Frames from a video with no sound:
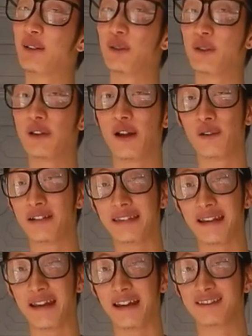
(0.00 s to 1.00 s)
Derulo would
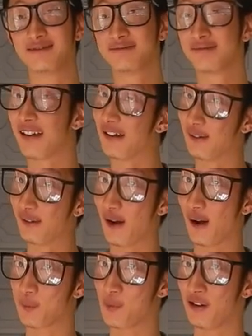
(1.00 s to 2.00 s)
say,
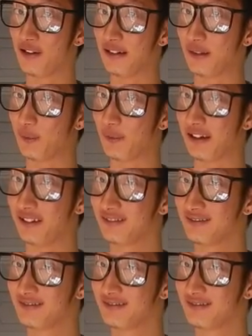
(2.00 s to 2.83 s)
talk birdie to me.